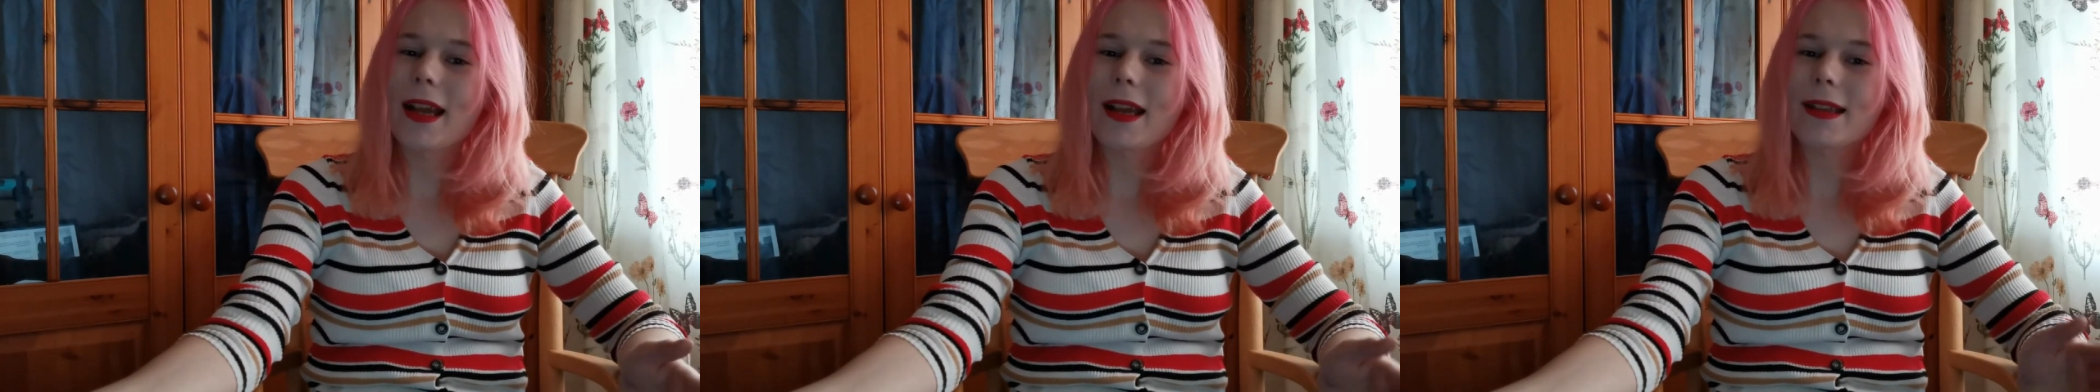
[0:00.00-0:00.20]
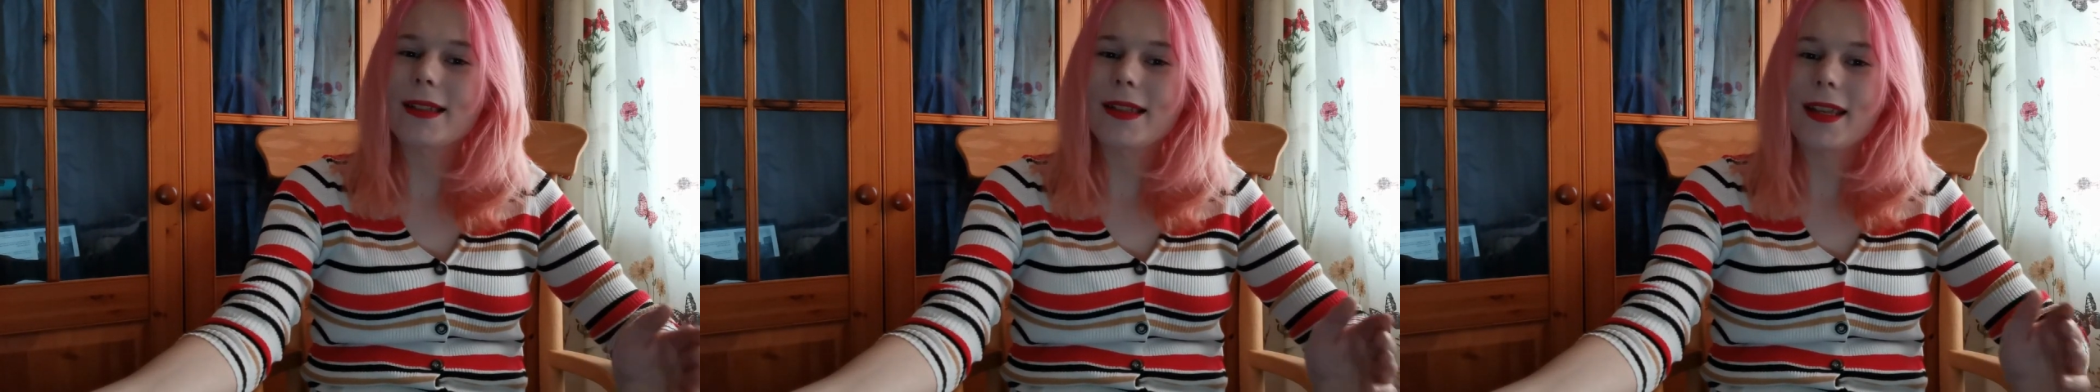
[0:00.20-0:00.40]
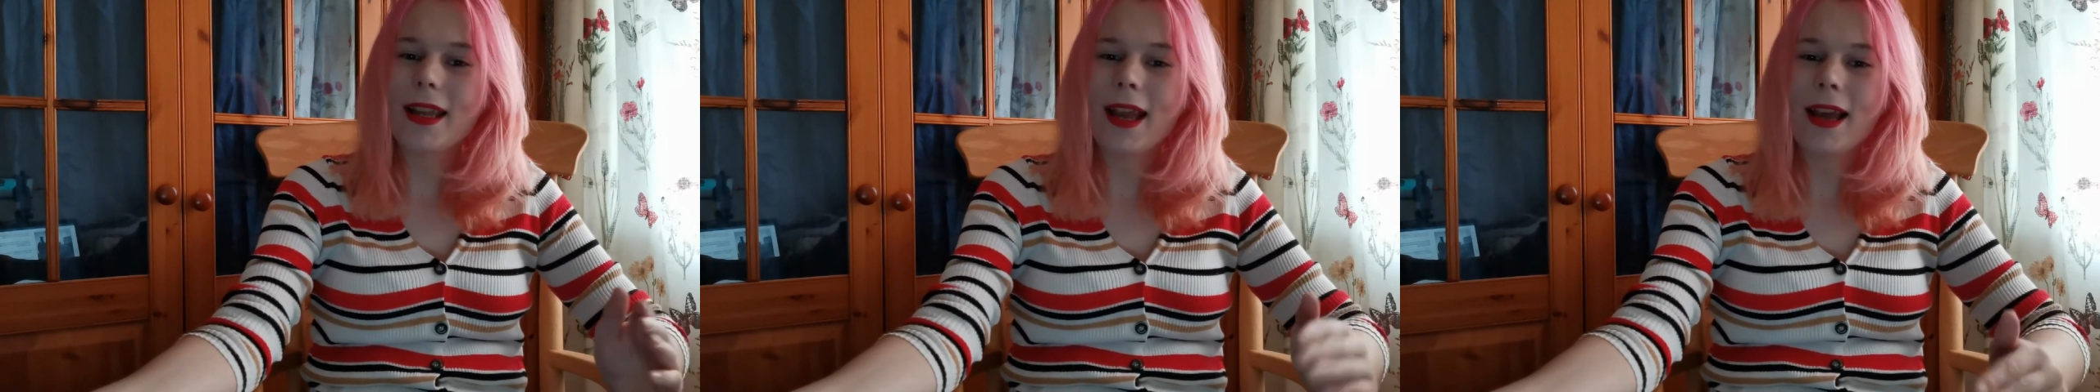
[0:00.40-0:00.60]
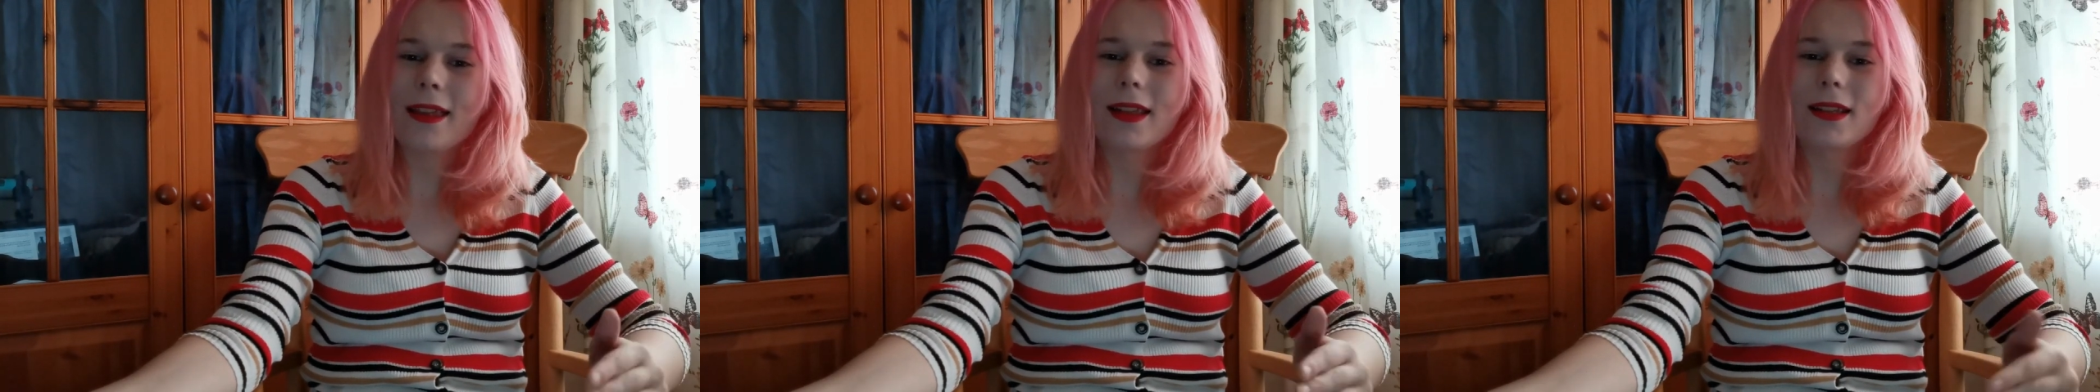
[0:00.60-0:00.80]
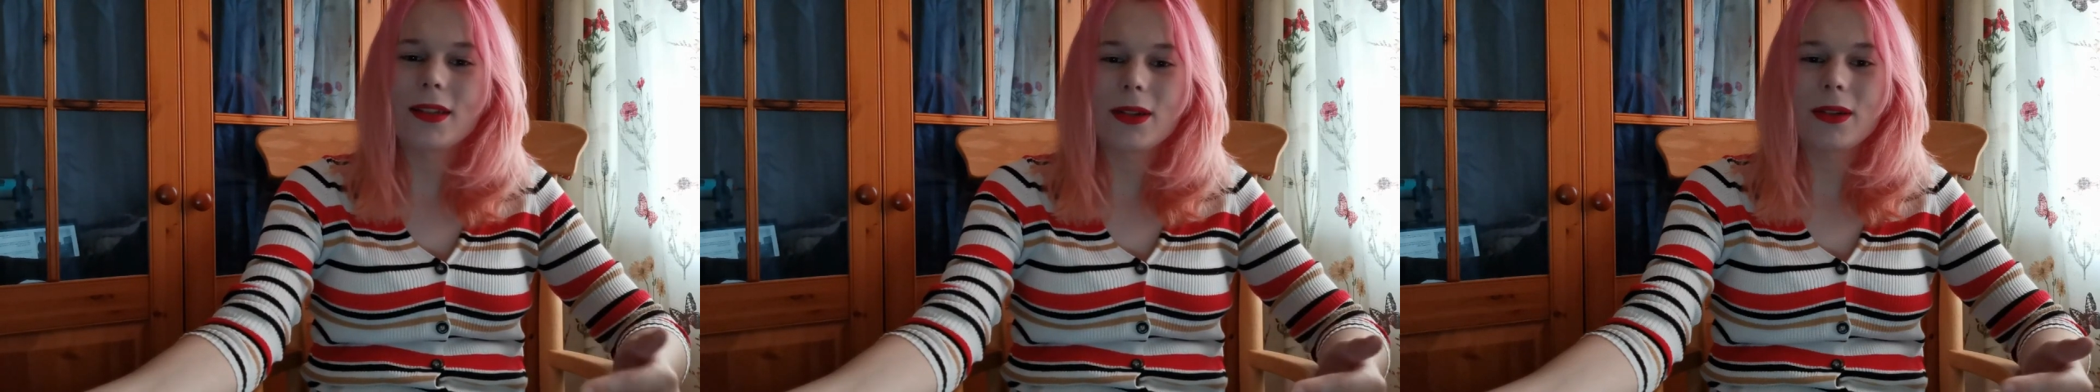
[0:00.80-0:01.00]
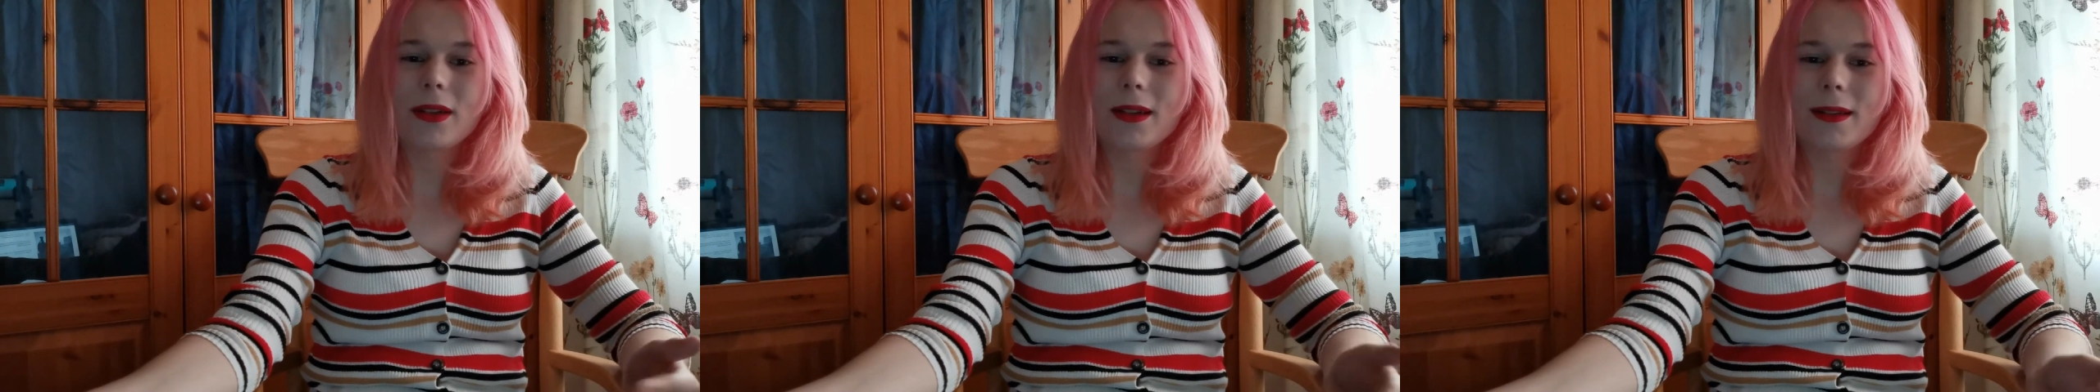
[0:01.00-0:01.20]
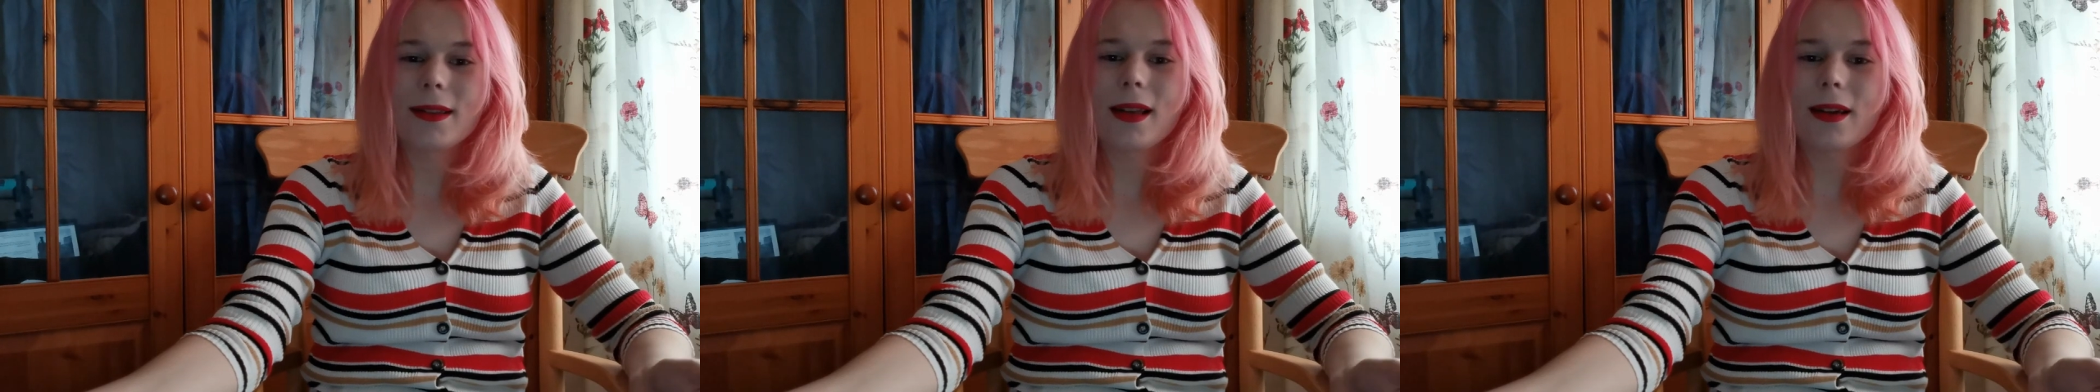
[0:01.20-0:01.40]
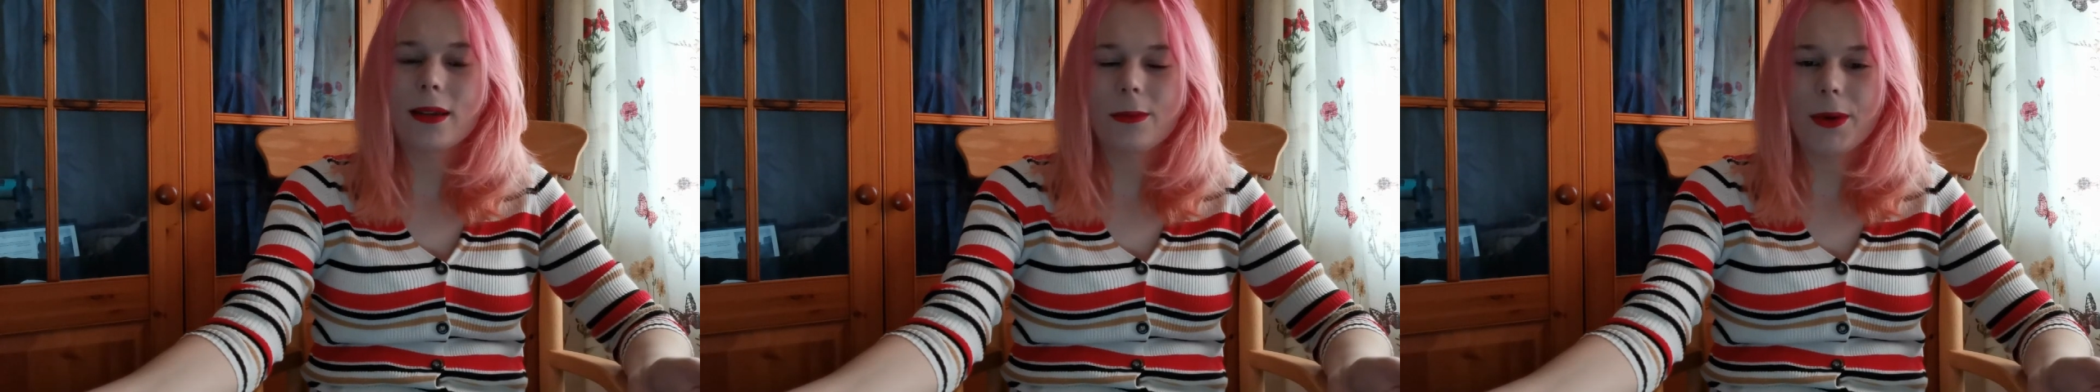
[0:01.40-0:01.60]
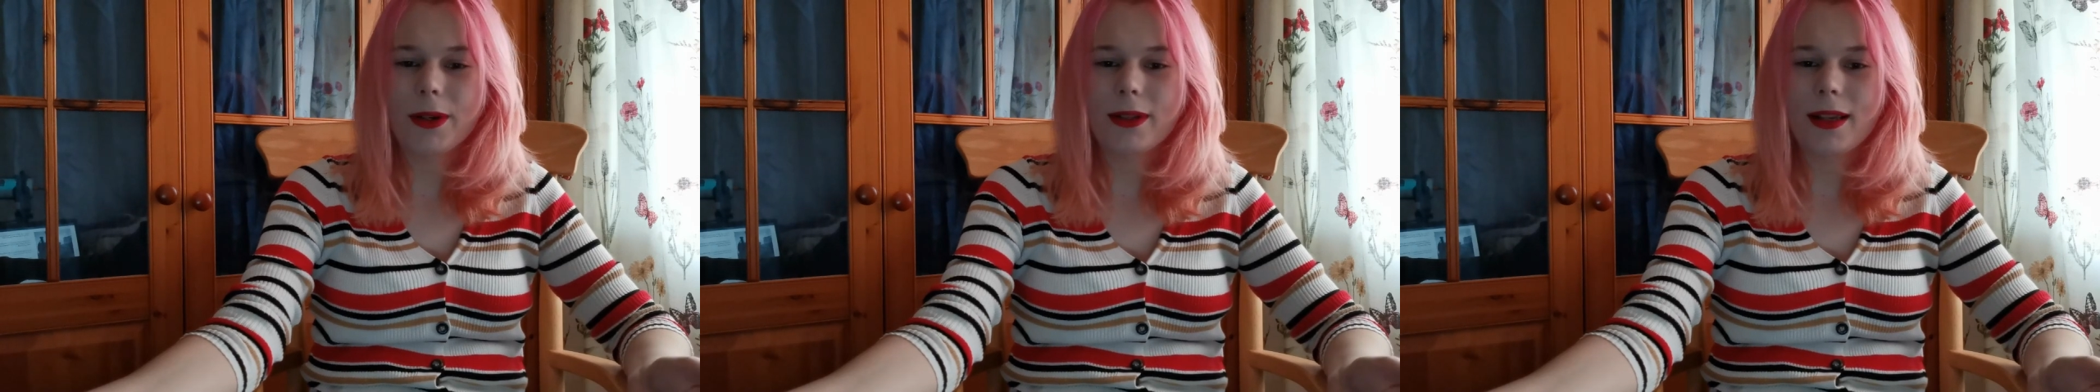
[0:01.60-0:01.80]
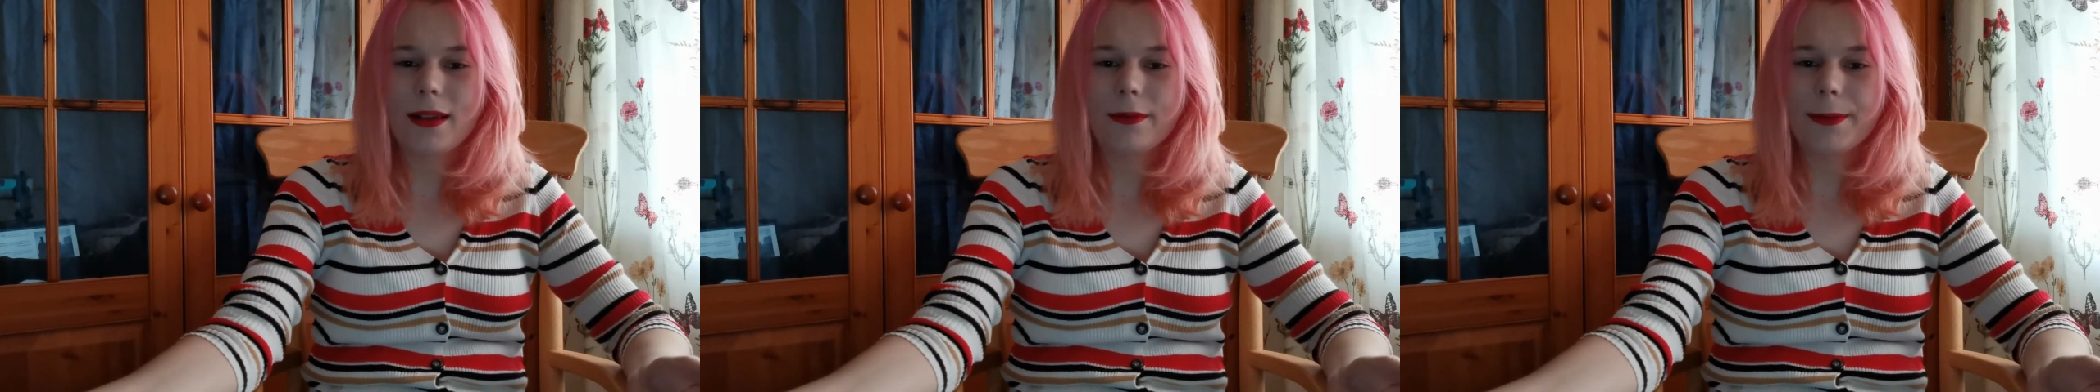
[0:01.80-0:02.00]
as the other two goods
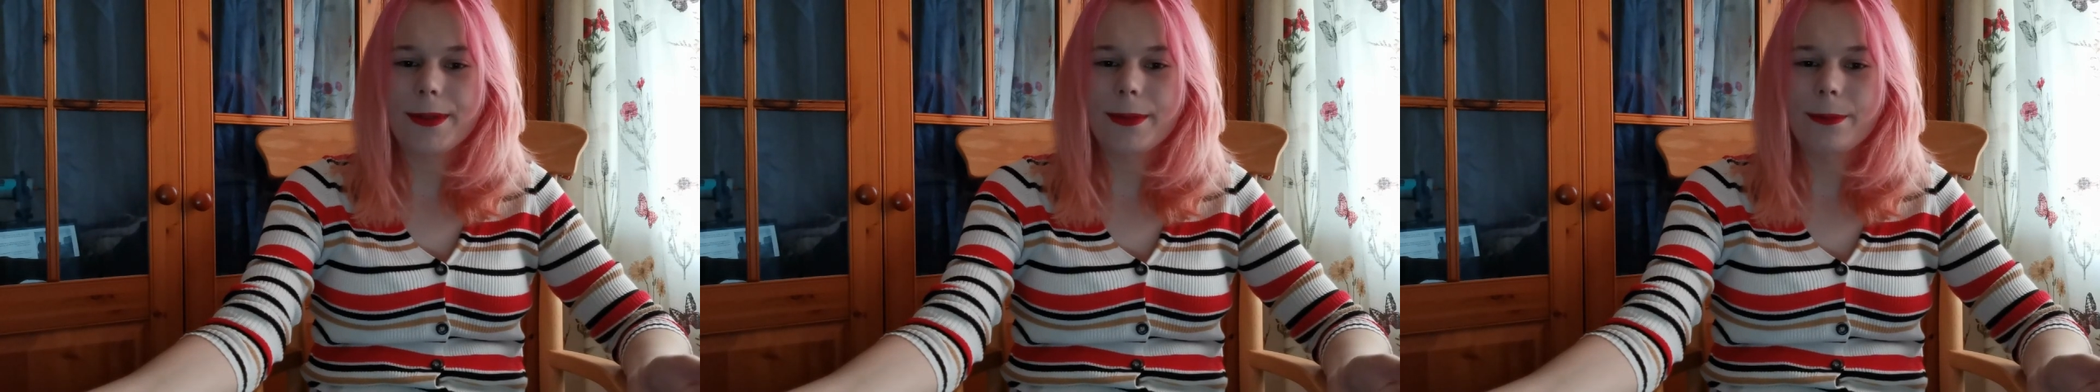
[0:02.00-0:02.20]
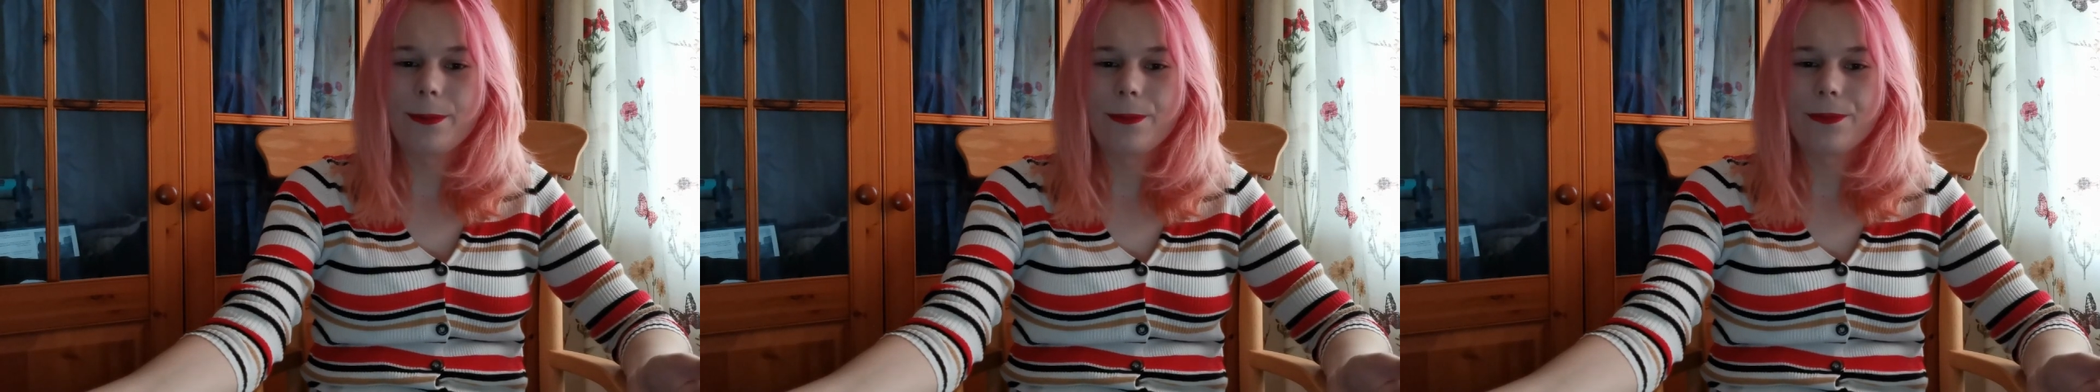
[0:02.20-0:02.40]
locomotives.